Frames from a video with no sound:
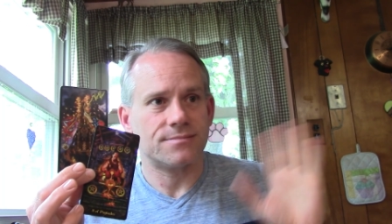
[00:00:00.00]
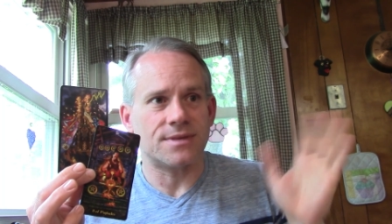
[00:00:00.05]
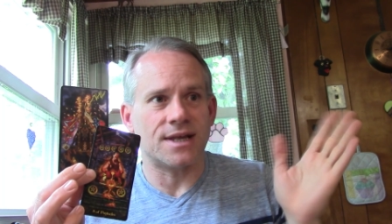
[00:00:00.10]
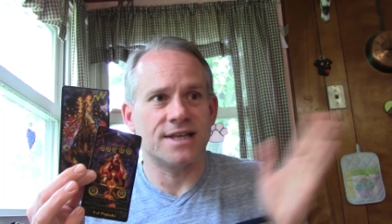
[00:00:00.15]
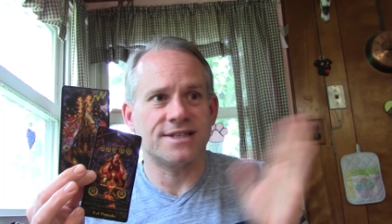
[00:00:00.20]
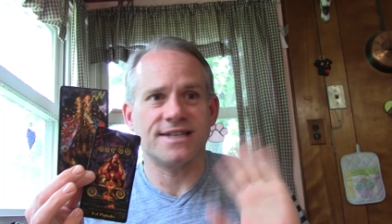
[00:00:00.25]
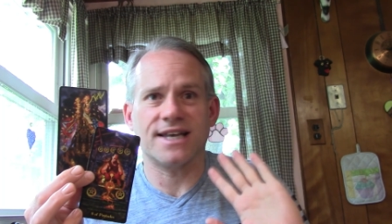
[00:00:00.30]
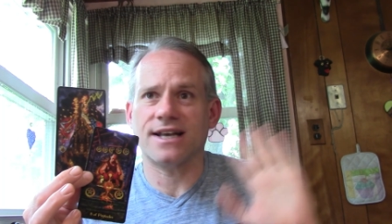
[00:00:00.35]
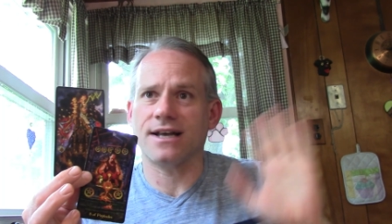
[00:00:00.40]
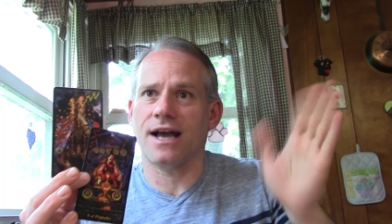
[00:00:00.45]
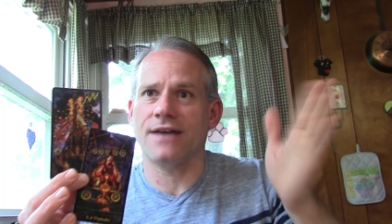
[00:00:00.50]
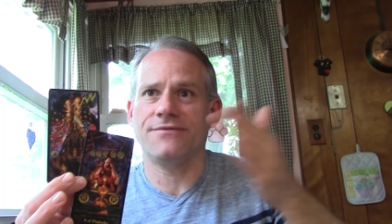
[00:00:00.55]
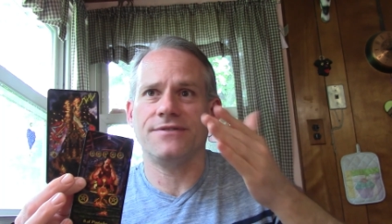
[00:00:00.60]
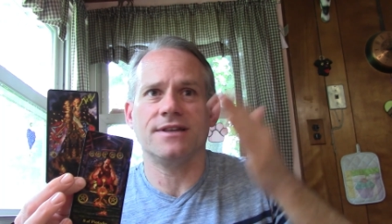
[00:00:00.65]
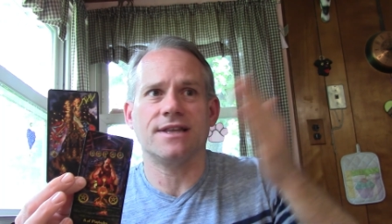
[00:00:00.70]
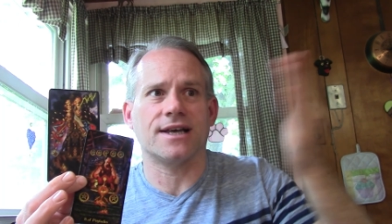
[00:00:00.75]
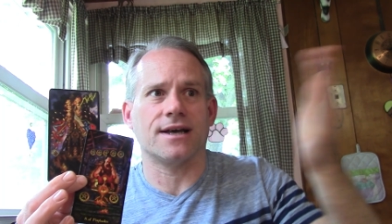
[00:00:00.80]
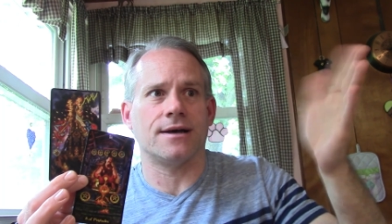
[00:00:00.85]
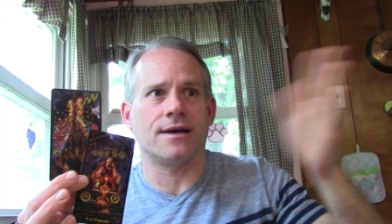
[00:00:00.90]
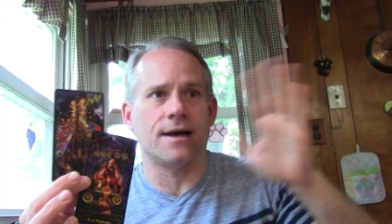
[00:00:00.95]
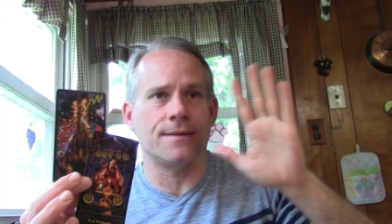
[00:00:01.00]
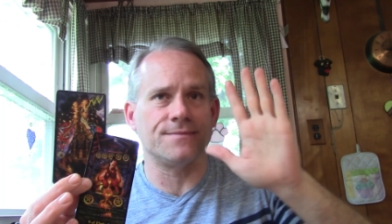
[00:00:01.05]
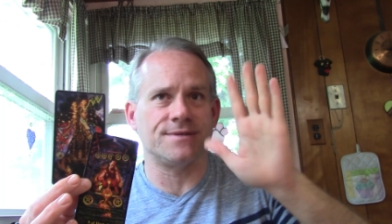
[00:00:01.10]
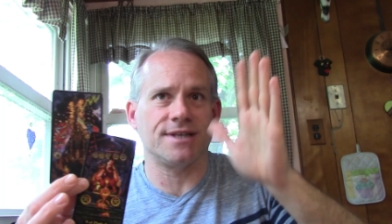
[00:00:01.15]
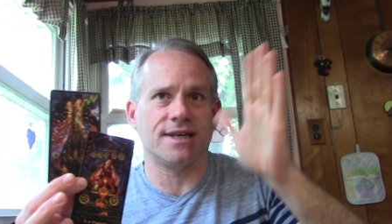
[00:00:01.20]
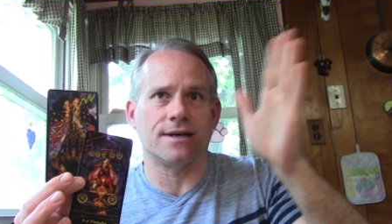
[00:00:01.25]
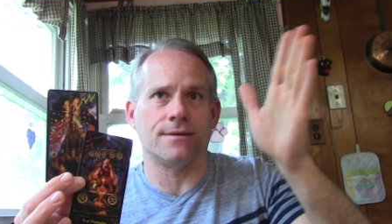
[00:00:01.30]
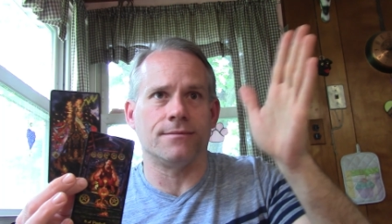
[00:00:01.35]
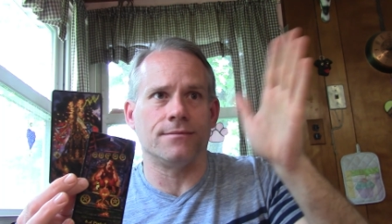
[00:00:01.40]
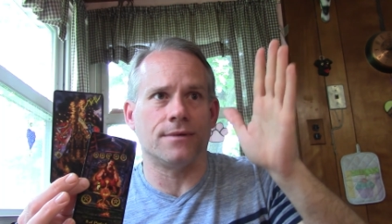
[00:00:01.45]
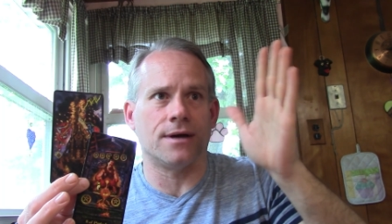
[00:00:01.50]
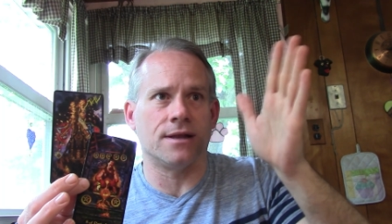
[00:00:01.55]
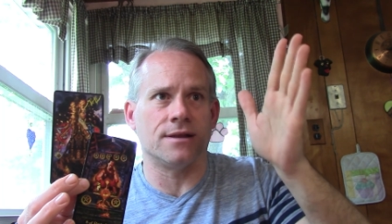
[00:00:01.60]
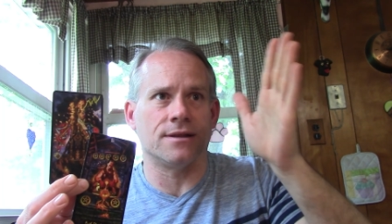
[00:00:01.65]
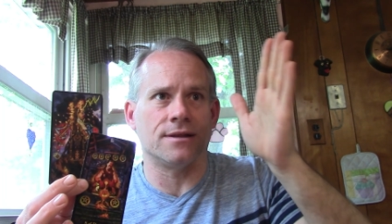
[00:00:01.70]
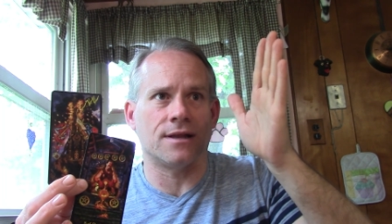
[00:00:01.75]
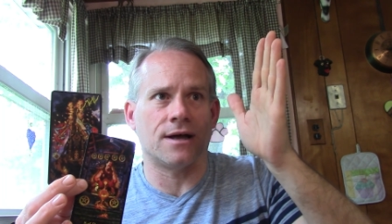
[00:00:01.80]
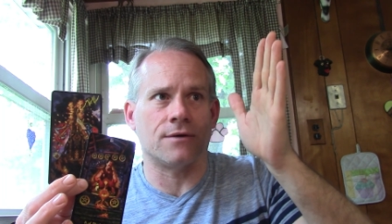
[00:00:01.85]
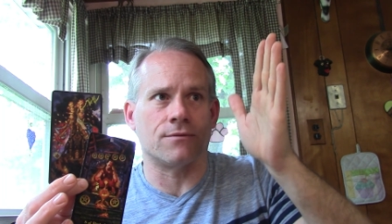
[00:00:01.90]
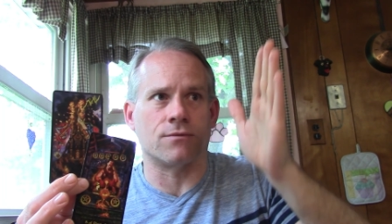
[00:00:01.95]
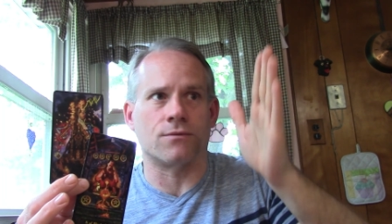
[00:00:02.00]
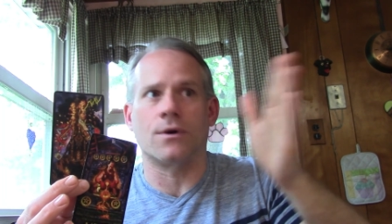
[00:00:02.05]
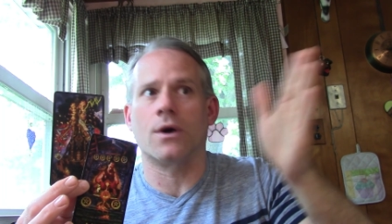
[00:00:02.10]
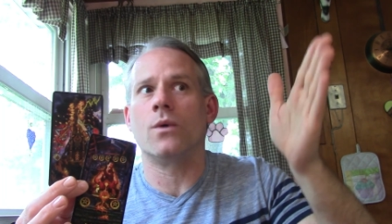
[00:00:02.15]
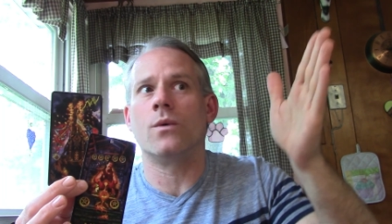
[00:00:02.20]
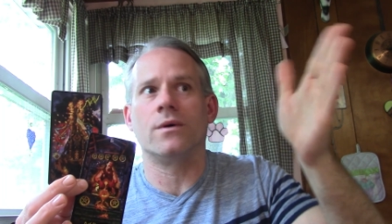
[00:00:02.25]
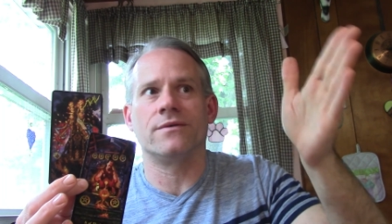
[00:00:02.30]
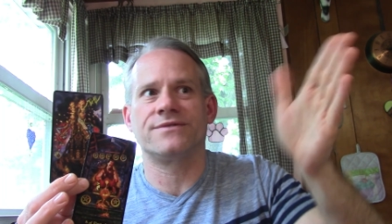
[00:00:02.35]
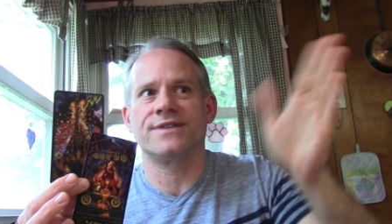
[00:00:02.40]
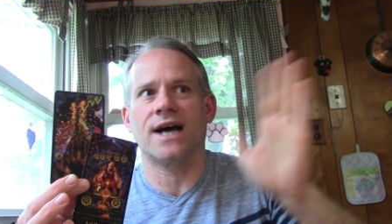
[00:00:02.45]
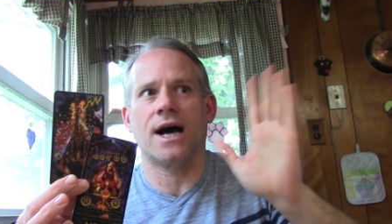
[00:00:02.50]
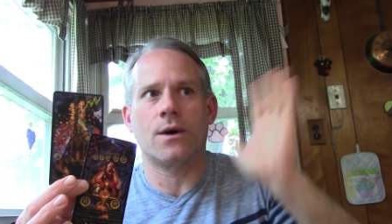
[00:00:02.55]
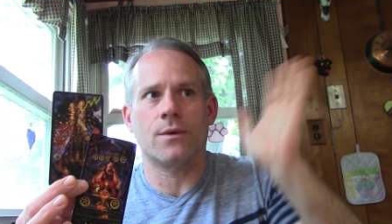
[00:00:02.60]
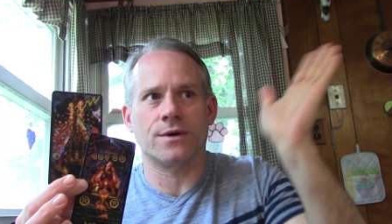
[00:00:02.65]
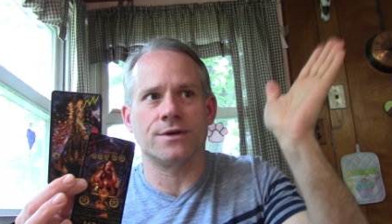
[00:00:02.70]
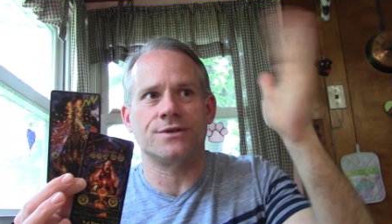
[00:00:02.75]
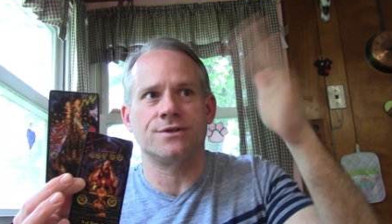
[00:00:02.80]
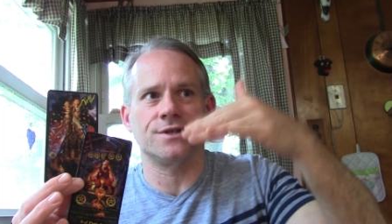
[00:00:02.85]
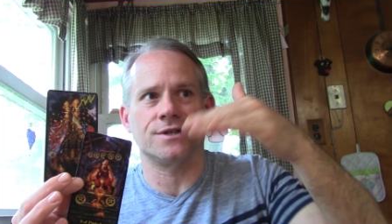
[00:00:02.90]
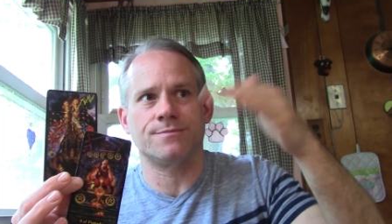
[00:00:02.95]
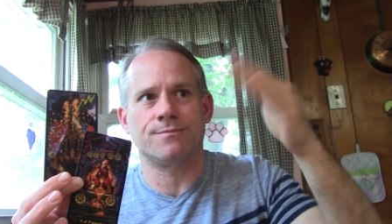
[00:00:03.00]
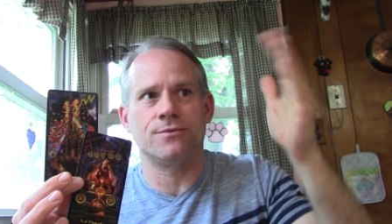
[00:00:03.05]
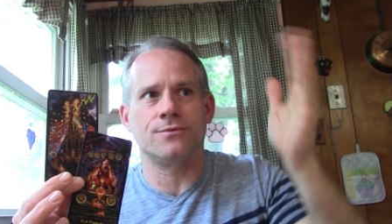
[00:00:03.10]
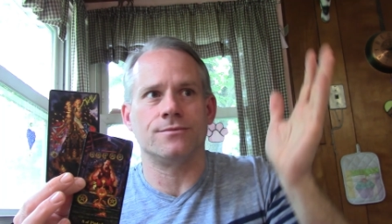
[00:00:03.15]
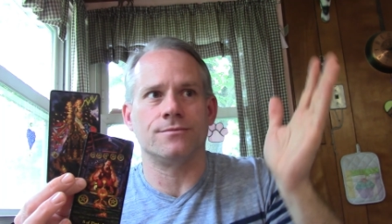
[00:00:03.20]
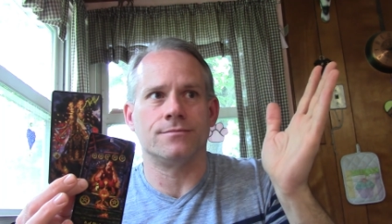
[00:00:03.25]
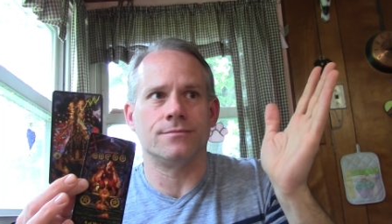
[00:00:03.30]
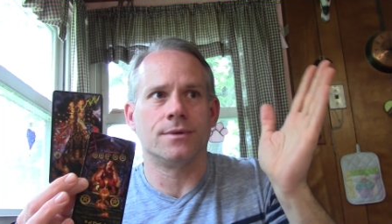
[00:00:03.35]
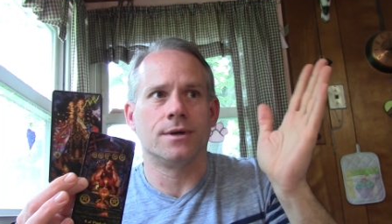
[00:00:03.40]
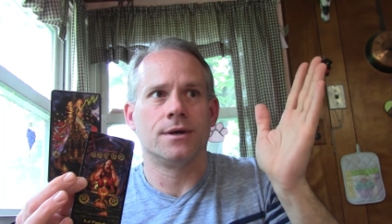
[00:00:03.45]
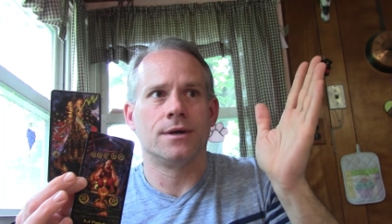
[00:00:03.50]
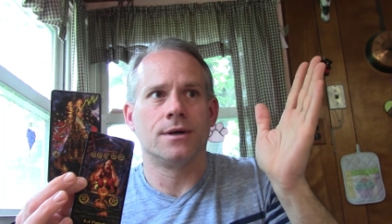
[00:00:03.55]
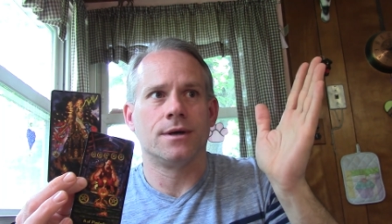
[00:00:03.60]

It's like I feel like uh, I'm seeing a, a, a row of towers just boom,